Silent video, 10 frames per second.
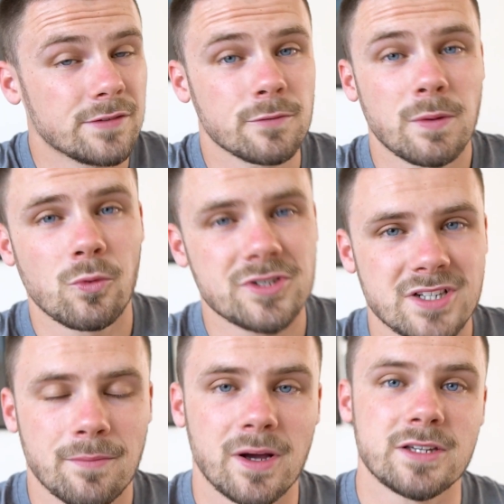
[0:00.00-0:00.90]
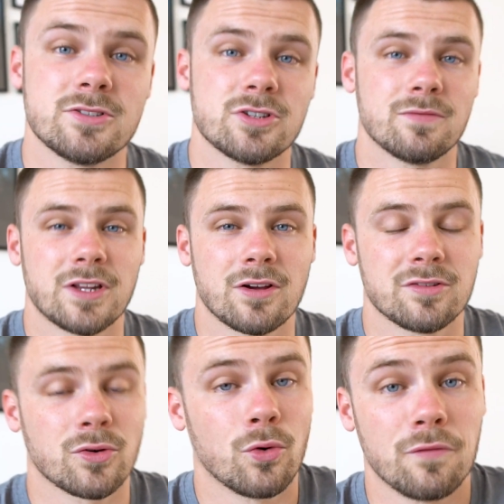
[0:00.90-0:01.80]
If you've been watching my YouTube
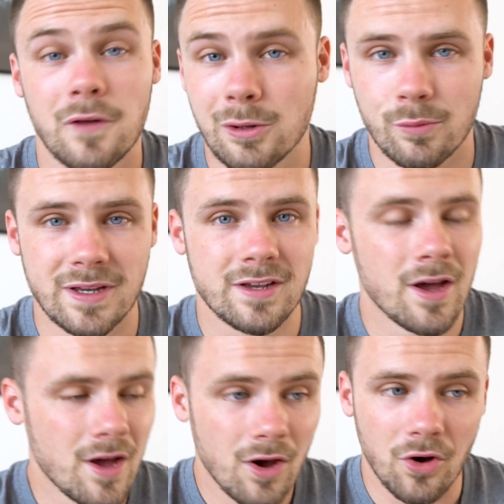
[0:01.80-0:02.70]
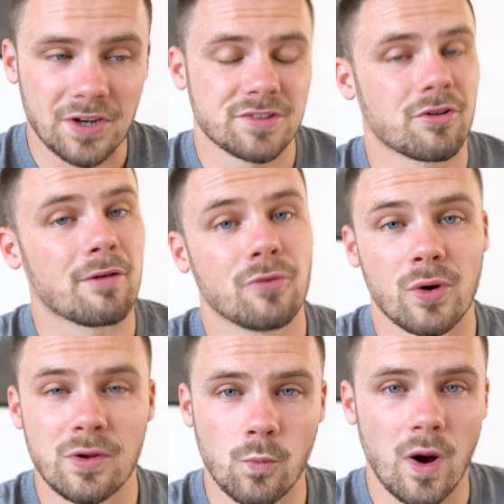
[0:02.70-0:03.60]
videos or following me on Instagram
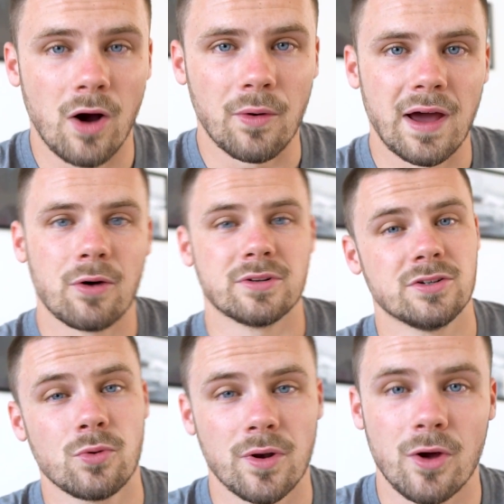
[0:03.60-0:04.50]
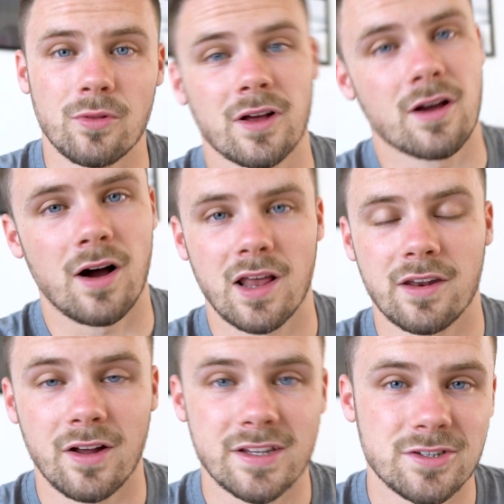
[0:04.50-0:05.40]
for a while now, you will know that Kyle
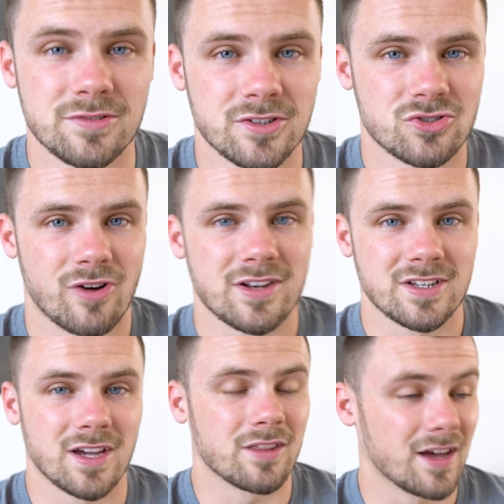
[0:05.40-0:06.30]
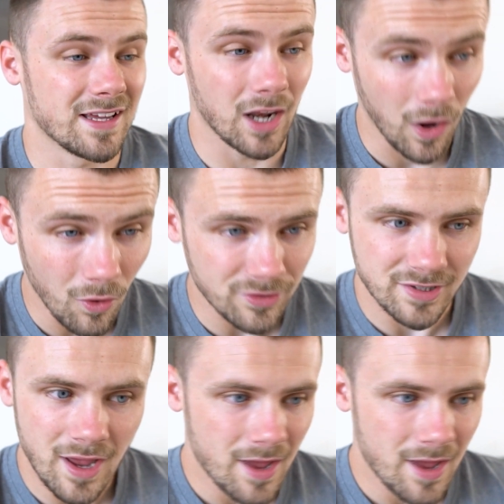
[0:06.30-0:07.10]
and I used to train together a lot